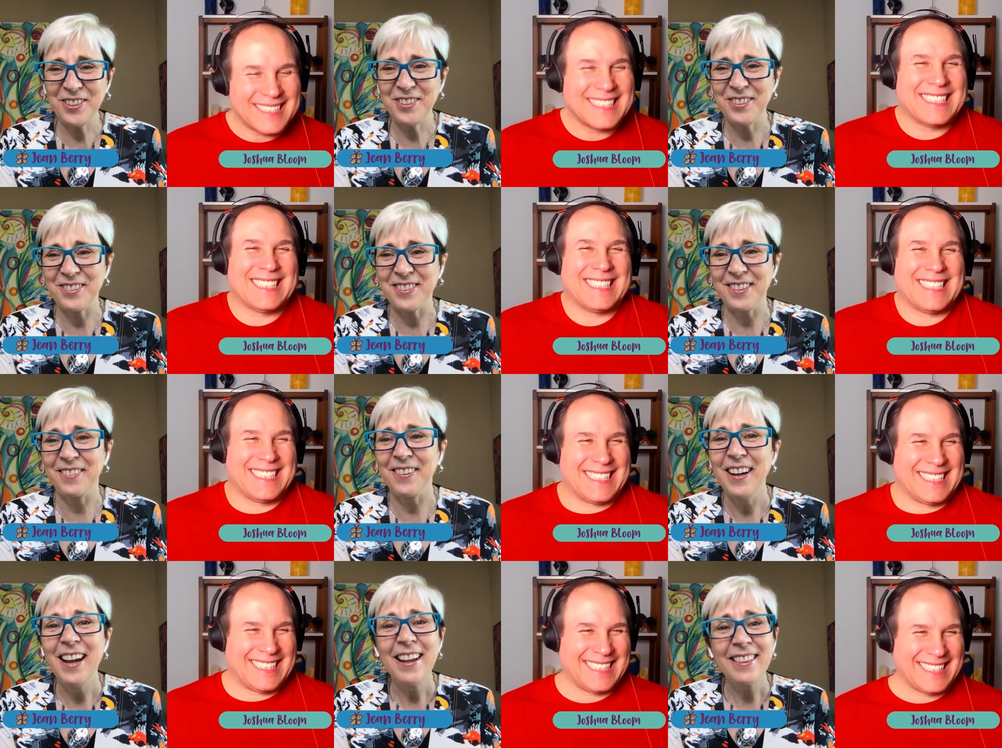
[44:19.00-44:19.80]
Speaker 1: future.
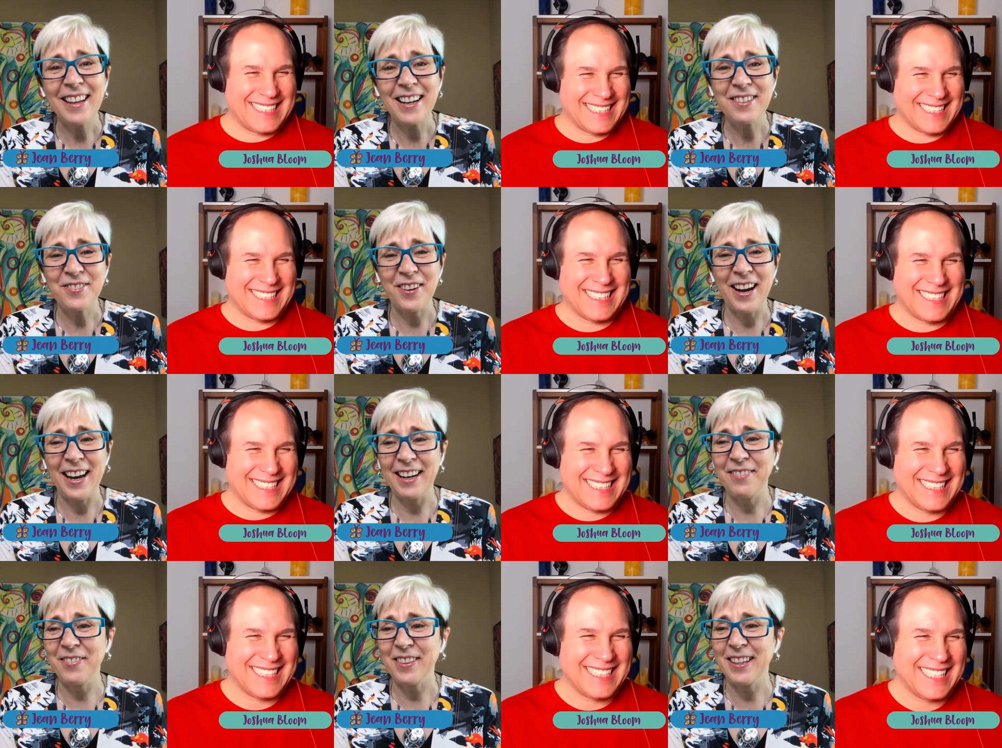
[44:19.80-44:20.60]
So thanks for
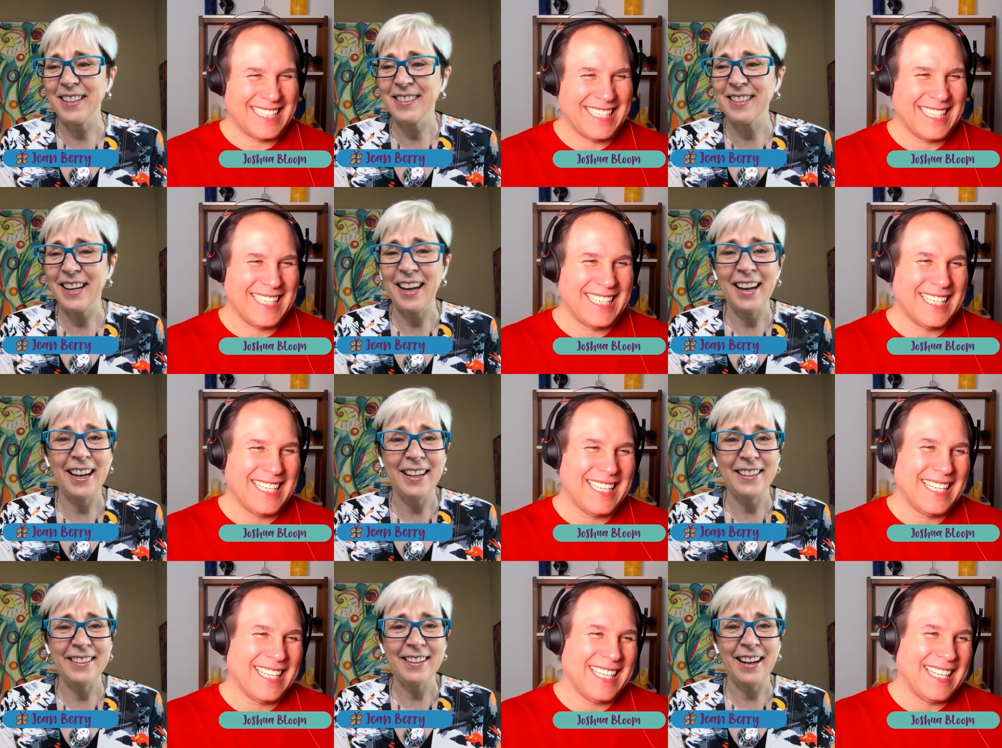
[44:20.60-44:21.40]
hanging with us,
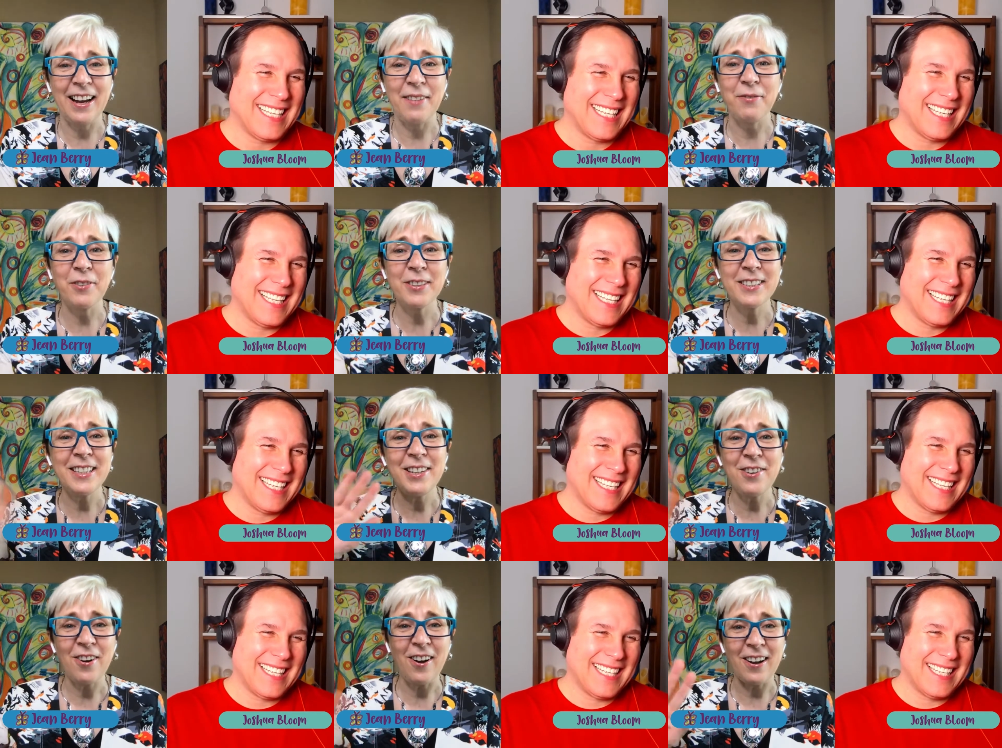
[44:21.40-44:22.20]
and um, we'll
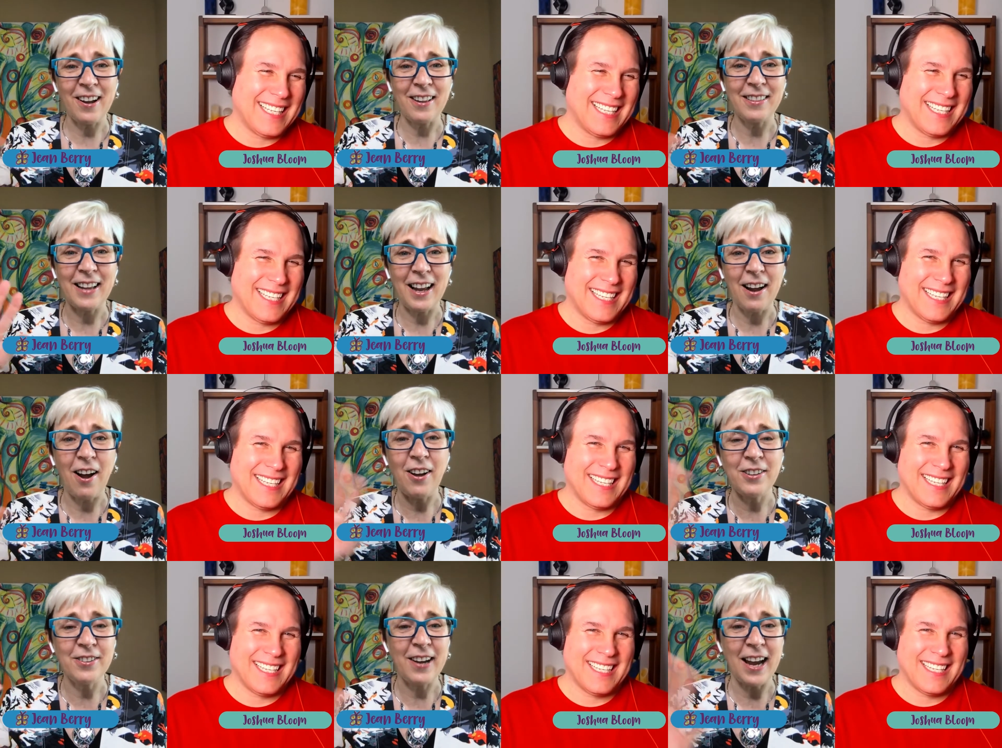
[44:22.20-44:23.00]
see you all,
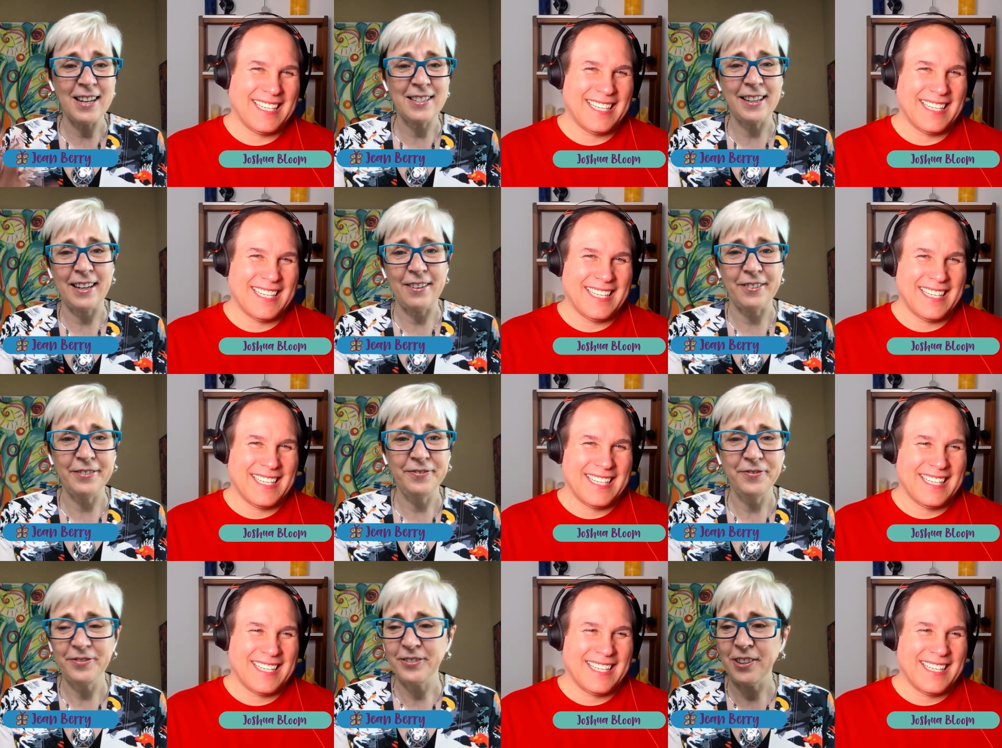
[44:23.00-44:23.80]
all you guys
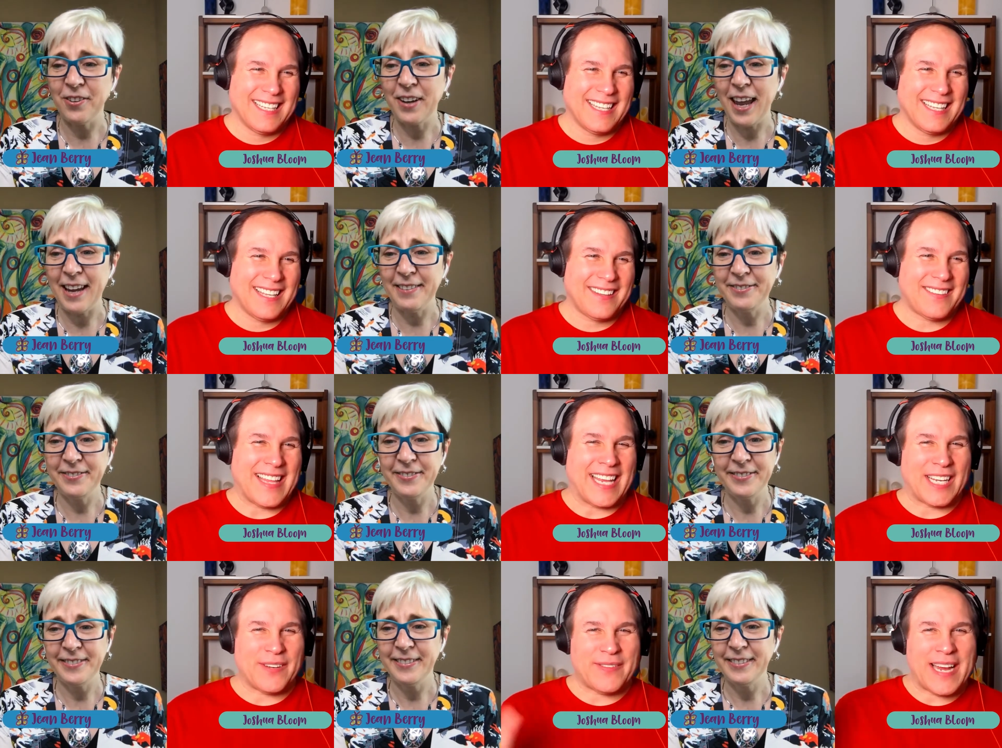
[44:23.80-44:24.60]
later. Okay. Thank
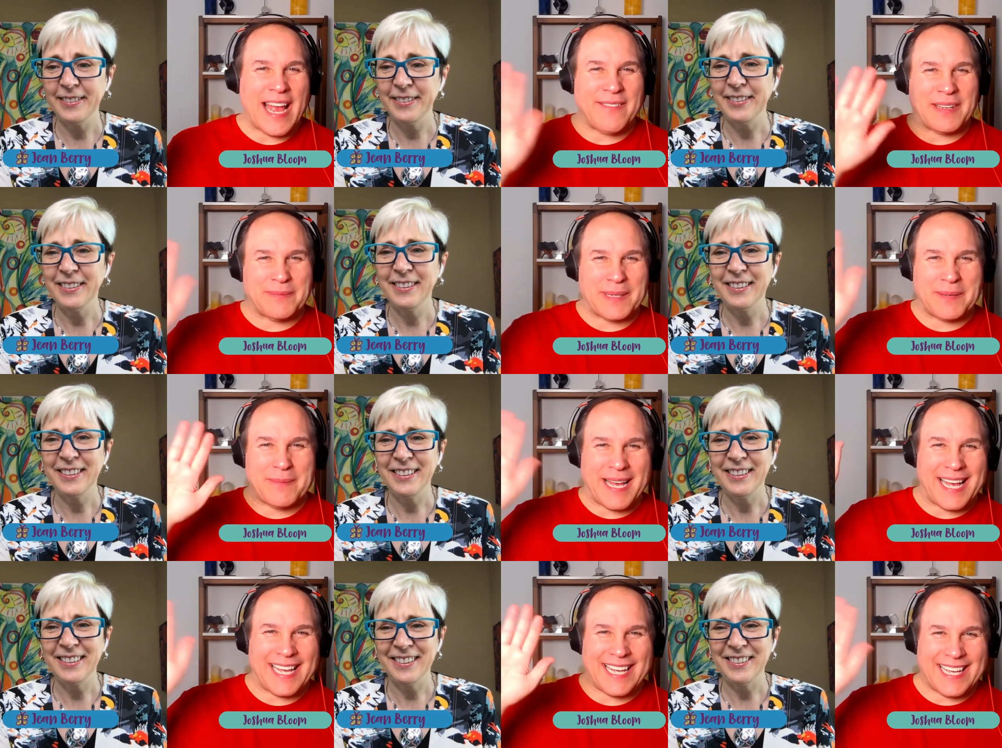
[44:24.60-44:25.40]
you for having me.
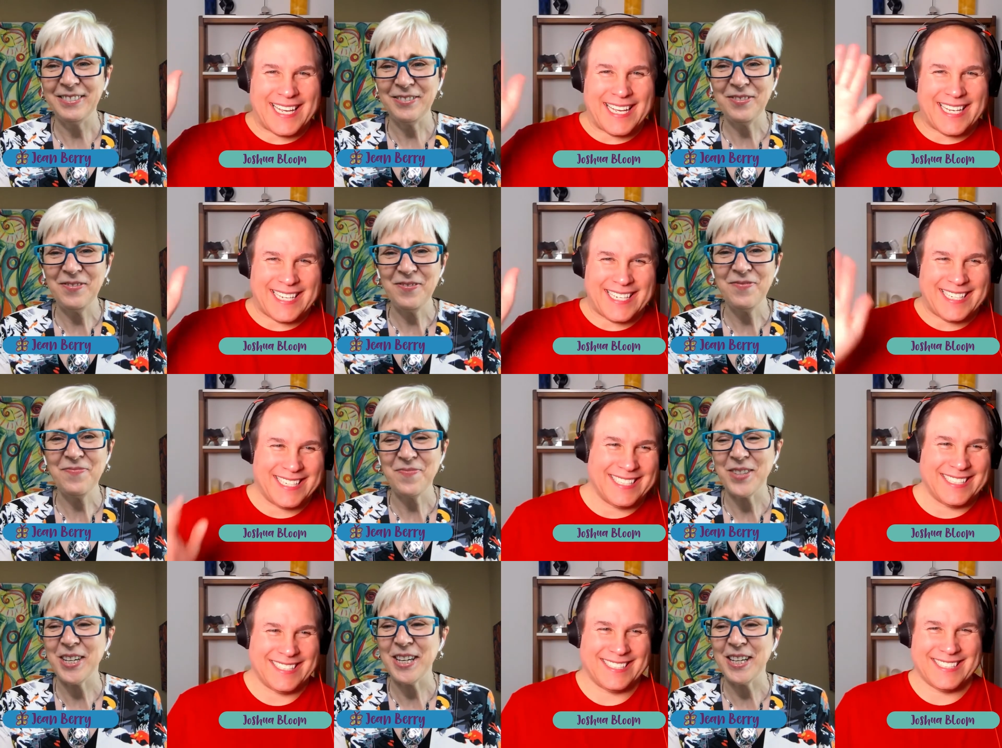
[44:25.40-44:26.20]
Speaker 2: Bye.
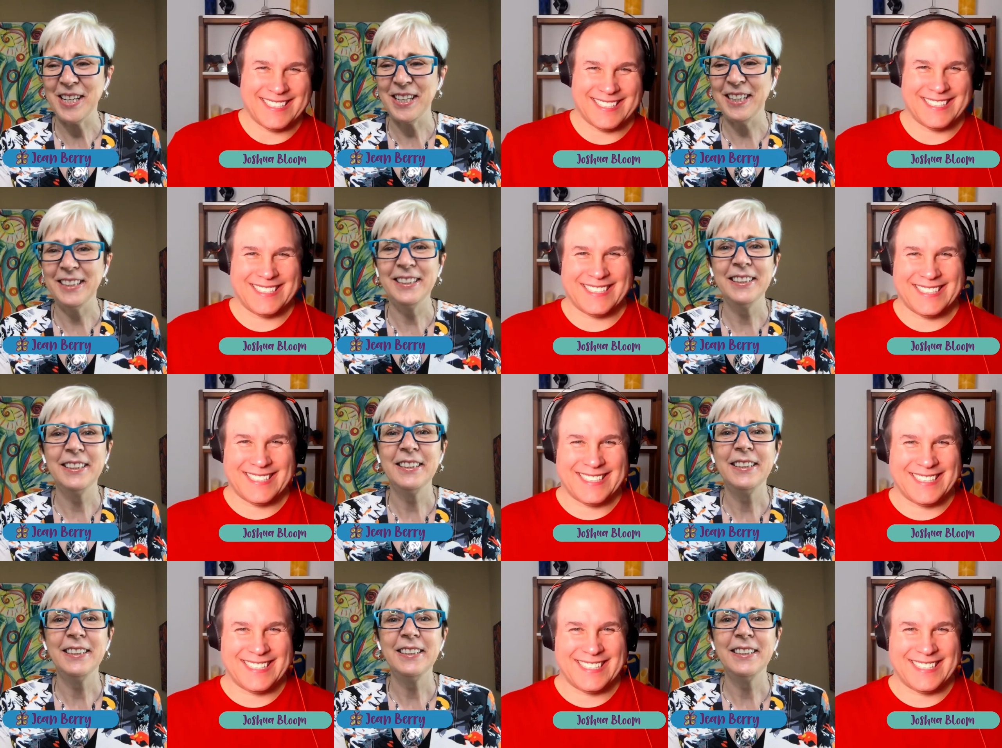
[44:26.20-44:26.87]
Bye.